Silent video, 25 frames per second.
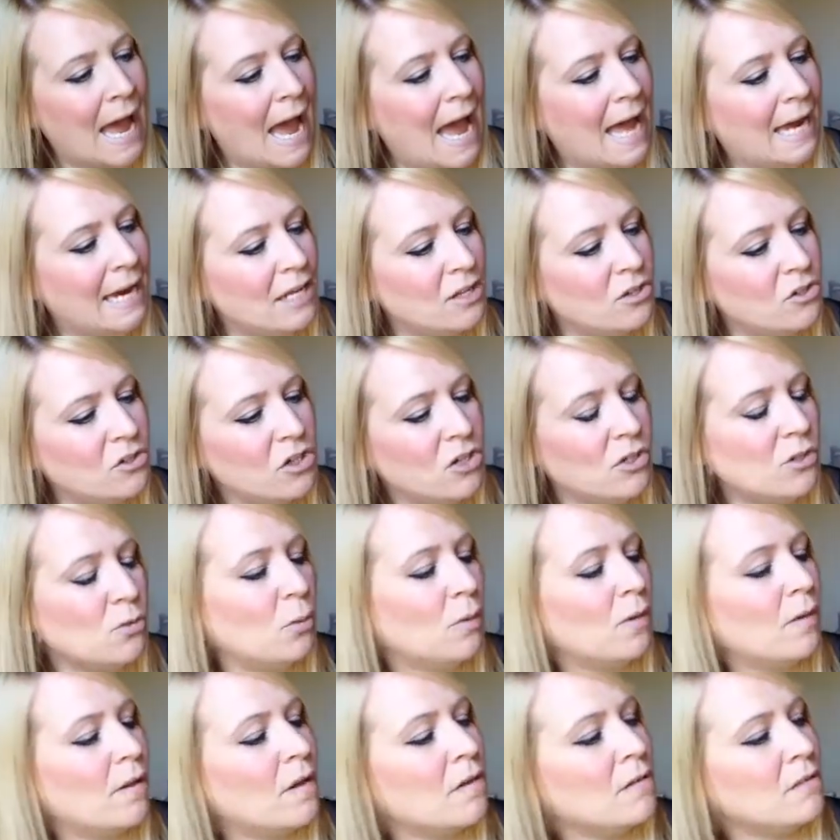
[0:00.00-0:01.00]
And it's just
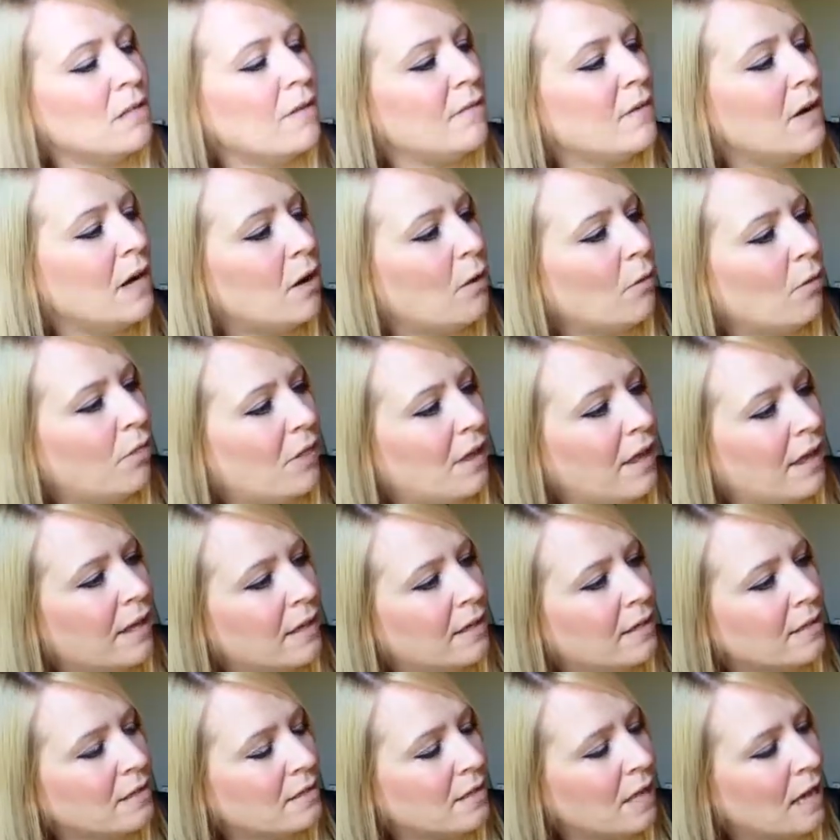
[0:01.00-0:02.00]
one of those lovely little
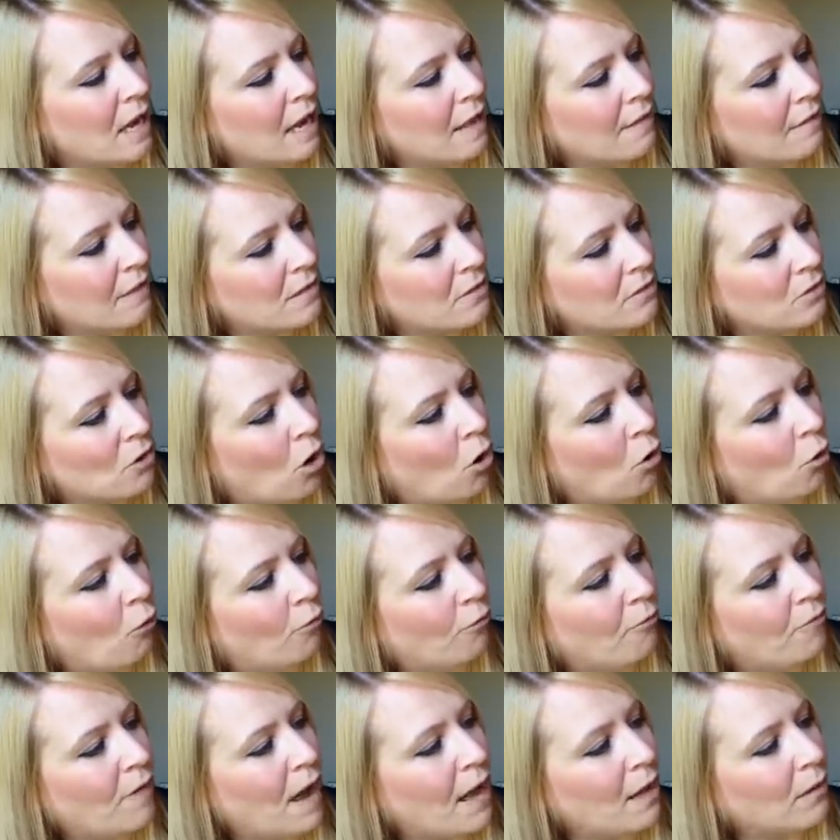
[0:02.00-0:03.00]
things that's got all
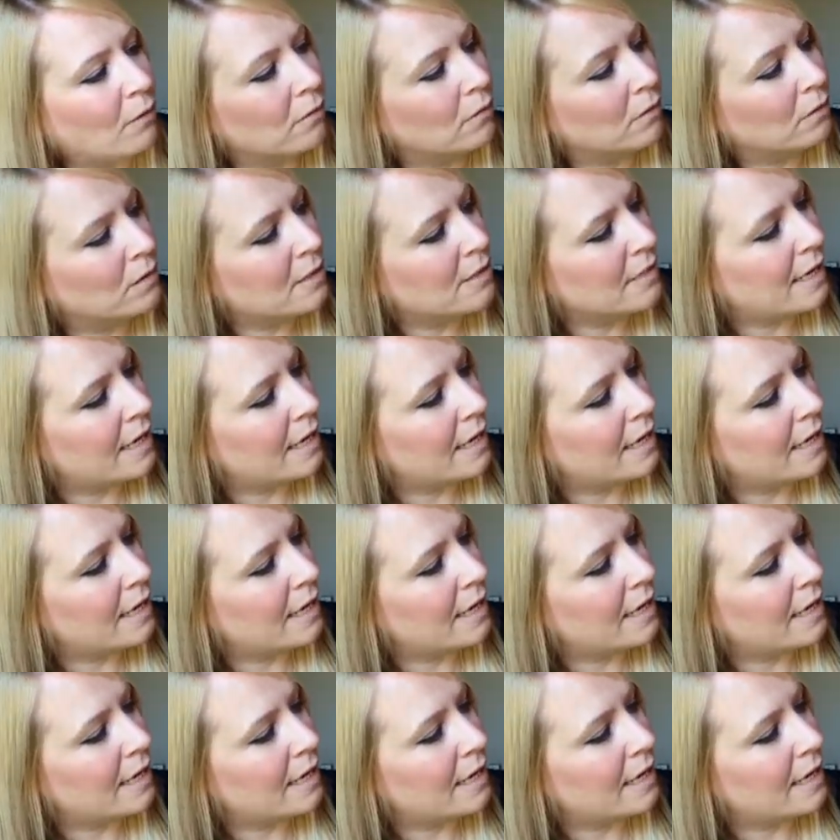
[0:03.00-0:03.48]
felts